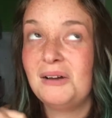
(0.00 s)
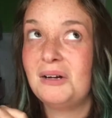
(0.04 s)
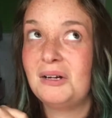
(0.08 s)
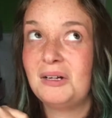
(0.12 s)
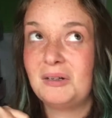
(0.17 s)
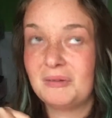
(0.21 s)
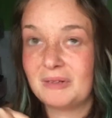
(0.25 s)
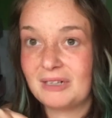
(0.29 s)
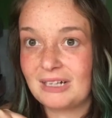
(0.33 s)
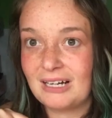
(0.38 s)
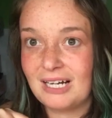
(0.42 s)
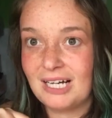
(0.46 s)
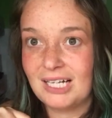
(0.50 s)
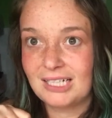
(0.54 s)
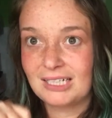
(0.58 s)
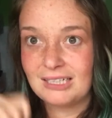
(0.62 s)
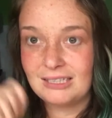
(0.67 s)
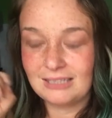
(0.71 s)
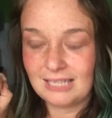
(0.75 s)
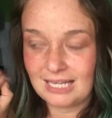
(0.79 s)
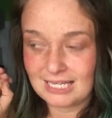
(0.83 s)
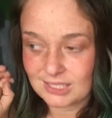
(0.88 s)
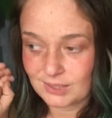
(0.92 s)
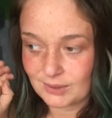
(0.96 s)
oh my god,
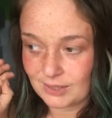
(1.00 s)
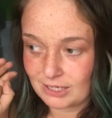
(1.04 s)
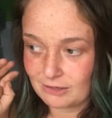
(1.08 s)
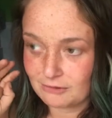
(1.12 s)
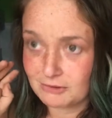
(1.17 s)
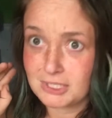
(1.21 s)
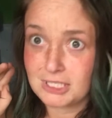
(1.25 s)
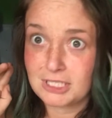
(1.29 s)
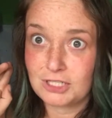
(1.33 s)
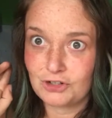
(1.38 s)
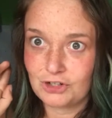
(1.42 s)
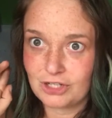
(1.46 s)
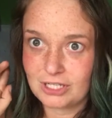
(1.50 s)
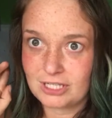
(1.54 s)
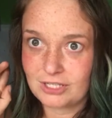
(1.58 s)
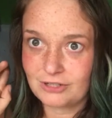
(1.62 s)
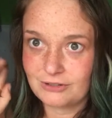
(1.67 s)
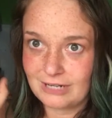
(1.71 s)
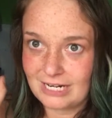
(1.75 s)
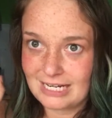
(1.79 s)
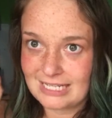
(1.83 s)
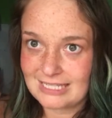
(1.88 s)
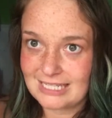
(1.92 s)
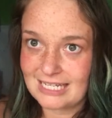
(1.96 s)
last week was just
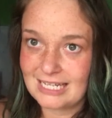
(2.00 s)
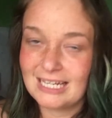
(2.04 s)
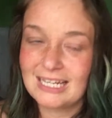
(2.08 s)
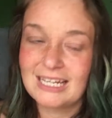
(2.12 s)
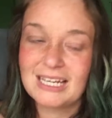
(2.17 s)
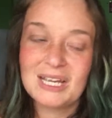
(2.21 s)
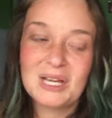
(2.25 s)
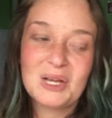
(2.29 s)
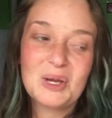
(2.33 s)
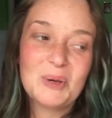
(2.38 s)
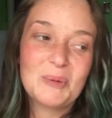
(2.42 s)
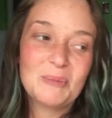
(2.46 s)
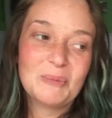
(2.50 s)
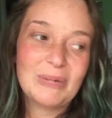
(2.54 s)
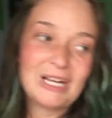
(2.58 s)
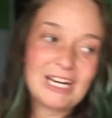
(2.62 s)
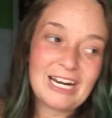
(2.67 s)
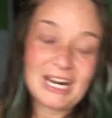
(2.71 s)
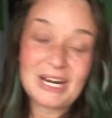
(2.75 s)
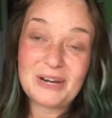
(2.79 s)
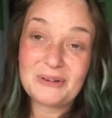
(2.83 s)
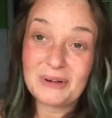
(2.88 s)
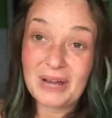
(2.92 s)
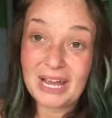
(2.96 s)
crazy. But
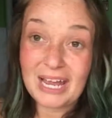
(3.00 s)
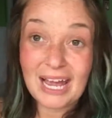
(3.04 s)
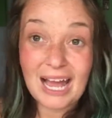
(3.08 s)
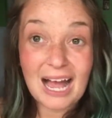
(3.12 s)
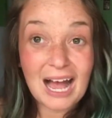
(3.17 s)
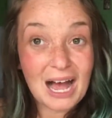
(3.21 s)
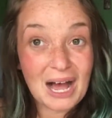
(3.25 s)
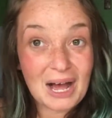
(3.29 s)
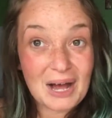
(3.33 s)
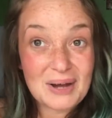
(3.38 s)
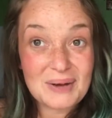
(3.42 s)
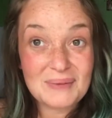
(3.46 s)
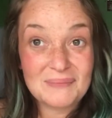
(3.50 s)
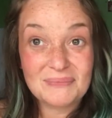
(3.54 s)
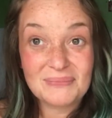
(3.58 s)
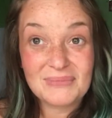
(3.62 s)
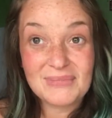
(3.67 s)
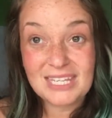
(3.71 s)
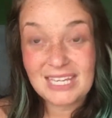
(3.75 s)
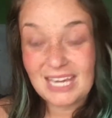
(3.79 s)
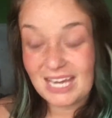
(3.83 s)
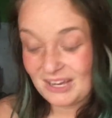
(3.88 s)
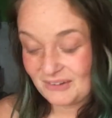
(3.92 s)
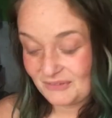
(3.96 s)
anyway,
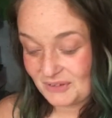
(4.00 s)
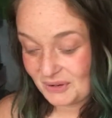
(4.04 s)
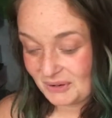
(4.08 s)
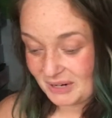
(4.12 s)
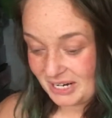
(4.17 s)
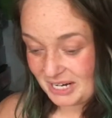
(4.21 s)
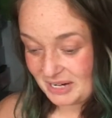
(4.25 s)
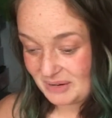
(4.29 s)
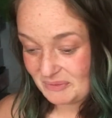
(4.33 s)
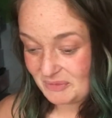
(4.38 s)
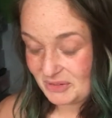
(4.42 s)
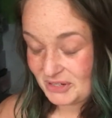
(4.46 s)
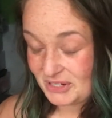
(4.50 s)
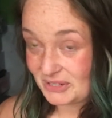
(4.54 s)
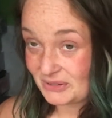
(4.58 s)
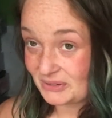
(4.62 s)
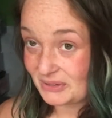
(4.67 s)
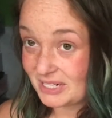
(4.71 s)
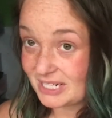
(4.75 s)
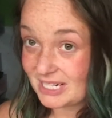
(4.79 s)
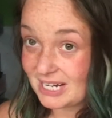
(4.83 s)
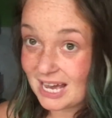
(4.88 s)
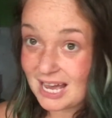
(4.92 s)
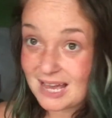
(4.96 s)
yeah, if you want to hear more
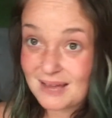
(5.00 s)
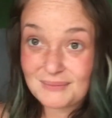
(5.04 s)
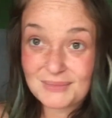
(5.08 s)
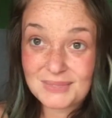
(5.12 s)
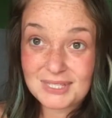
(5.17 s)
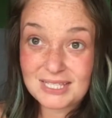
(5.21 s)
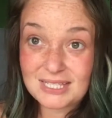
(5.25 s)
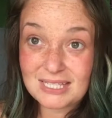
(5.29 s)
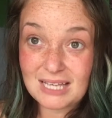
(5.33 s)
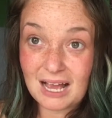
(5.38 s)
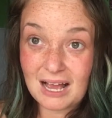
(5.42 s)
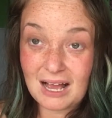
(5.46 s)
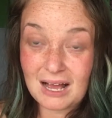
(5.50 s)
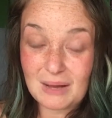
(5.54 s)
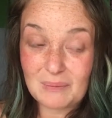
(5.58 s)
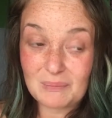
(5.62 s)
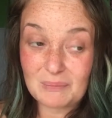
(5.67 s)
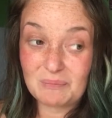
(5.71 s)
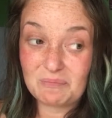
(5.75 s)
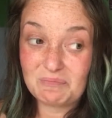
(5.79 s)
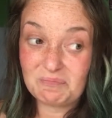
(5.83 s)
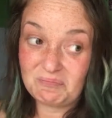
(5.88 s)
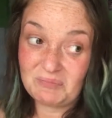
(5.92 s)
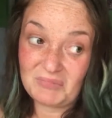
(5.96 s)
story times,
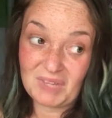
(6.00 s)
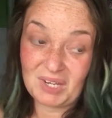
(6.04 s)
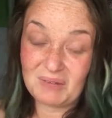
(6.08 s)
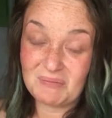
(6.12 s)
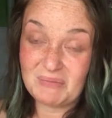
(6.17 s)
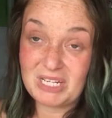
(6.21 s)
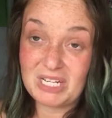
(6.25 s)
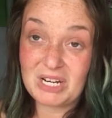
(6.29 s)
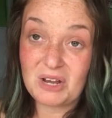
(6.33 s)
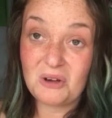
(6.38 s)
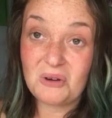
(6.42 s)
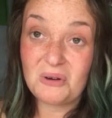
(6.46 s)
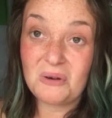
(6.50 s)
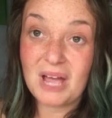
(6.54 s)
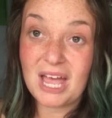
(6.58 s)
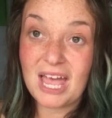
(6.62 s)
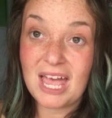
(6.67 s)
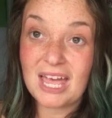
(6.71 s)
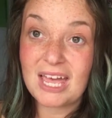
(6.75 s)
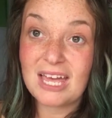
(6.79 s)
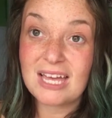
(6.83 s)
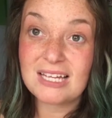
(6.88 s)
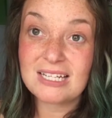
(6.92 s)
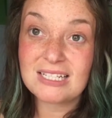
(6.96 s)
let me know,
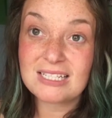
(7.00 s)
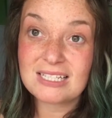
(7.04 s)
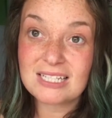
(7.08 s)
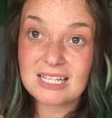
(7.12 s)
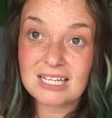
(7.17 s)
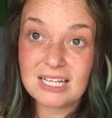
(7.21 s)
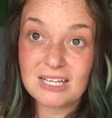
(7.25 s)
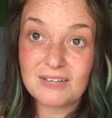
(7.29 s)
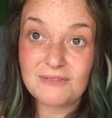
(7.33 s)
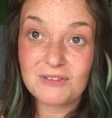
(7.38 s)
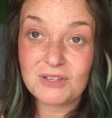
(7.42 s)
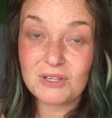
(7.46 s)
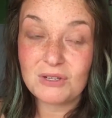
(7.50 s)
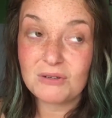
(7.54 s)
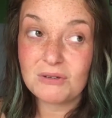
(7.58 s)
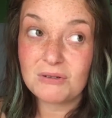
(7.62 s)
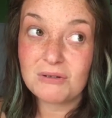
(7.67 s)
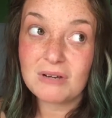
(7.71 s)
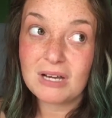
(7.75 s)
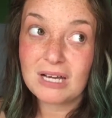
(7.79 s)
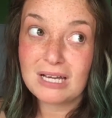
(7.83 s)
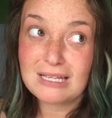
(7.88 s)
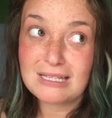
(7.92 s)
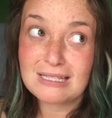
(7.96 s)
and if
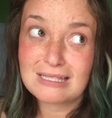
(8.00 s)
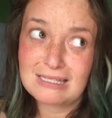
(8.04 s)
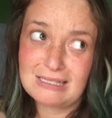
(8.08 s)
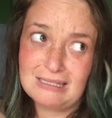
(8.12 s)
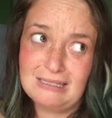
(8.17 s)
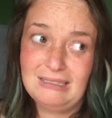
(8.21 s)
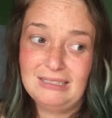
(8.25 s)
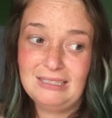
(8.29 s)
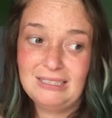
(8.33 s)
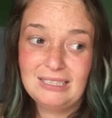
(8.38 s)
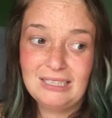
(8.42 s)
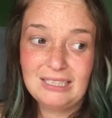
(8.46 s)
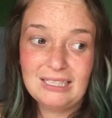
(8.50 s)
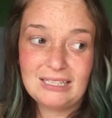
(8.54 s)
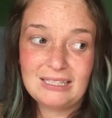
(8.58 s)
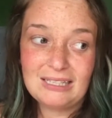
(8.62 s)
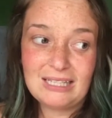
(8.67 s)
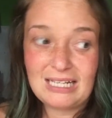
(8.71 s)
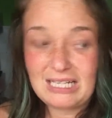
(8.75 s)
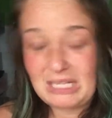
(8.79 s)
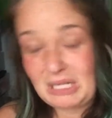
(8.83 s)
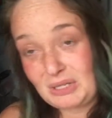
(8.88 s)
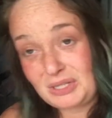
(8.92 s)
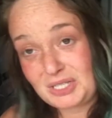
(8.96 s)
you guys
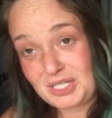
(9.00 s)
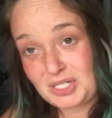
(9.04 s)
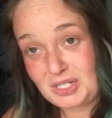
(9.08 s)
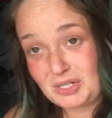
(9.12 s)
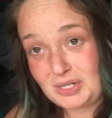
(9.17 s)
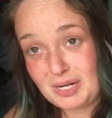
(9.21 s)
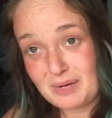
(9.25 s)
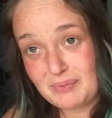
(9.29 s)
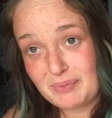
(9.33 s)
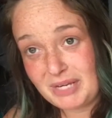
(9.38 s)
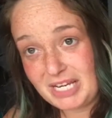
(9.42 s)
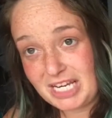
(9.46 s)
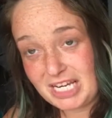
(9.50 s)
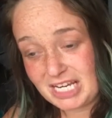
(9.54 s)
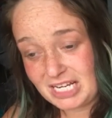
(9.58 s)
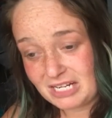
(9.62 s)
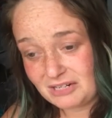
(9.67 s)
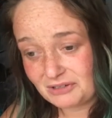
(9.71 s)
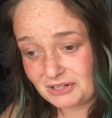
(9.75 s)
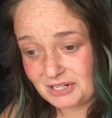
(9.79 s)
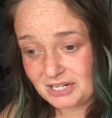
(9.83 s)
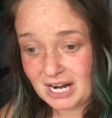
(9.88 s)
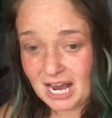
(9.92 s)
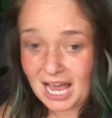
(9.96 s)
think those are creepy
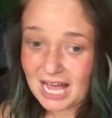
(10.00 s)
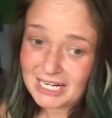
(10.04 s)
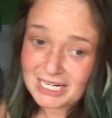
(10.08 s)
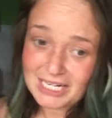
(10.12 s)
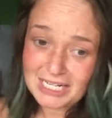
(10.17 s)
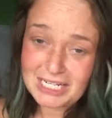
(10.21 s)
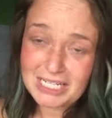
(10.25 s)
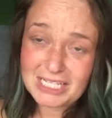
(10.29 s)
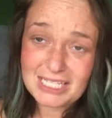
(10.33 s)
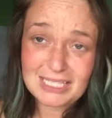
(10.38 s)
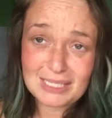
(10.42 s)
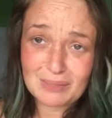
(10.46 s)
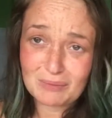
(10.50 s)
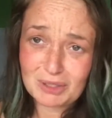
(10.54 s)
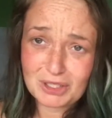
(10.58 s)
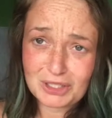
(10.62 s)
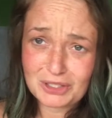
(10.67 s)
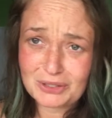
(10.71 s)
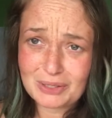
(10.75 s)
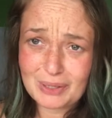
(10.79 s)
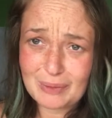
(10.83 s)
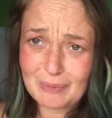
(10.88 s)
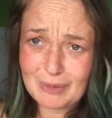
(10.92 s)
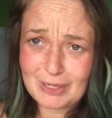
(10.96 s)
or had any similar
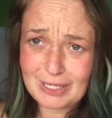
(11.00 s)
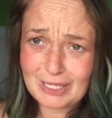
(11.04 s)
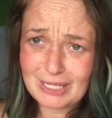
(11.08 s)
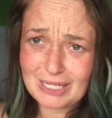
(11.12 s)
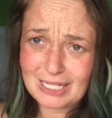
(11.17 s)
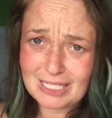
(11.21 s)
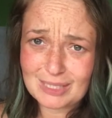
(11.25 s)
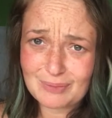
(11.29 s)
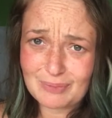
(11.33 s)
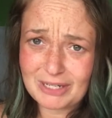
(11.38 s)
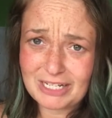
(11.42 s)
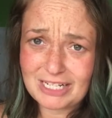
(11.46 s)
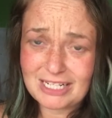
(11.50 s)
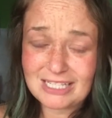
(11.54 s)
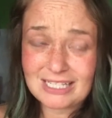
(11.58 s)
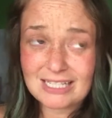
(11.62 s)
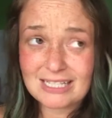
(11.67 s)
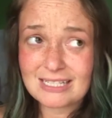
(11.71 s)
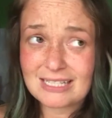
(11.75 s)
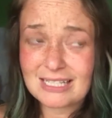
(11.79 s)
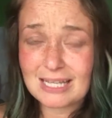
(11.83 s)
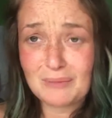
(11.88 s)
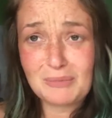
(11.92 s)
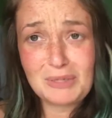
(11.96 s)
creepy
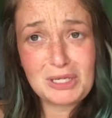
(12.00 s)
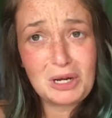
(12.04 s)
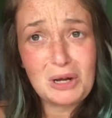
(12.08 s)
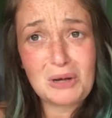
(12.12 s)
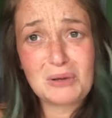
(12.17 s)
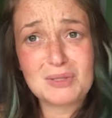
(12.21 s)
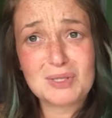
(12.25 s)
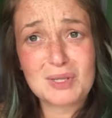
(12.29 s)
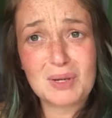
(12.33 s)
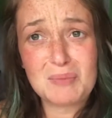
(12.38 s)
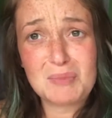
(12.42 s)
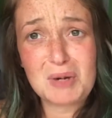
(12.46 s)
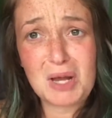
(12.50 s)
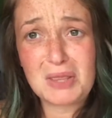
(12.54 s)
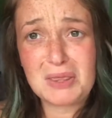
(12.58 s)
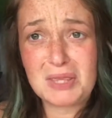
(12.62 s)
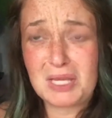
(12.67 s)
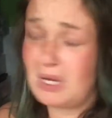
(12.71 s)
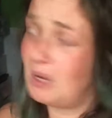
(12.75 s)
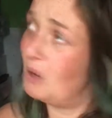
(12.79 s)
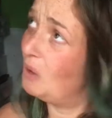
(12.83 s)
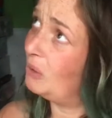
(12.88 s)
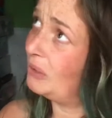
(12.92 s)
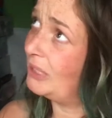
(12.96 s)
experiences, let me know, so I'm not
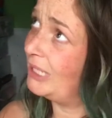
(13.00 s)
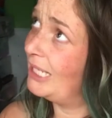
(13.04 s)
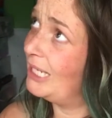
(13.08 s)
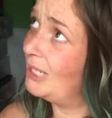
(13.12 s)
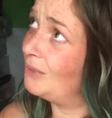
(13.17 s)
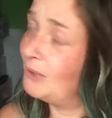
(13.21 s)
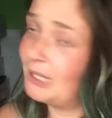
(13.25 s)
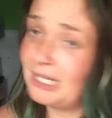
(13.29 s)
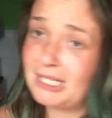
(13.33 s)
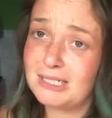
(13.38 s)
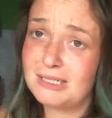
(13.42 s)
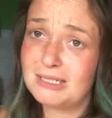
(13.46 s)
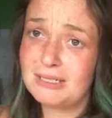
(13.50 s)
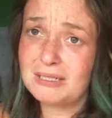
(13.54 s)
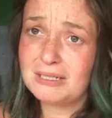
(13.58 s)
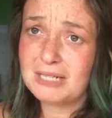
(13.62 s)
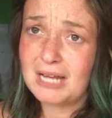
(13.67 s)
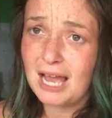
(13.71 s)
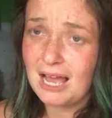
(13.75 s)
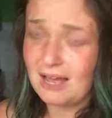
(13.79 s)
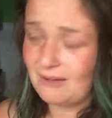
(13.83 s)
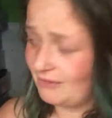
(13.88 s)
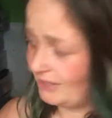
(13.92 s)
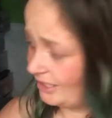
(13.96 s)
the only one
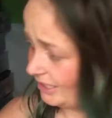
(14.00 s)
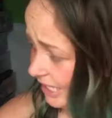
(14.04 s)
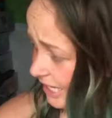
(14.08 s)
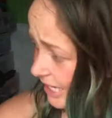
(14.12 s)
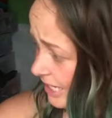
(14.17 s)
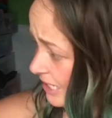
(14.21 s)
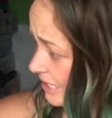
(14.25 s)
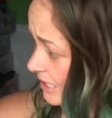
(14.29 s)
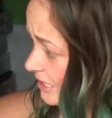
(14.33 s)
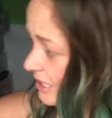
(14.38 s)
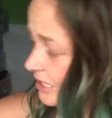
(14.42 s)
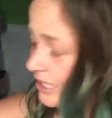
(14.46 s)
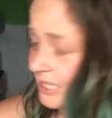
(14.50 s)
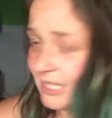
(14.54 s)
having, like,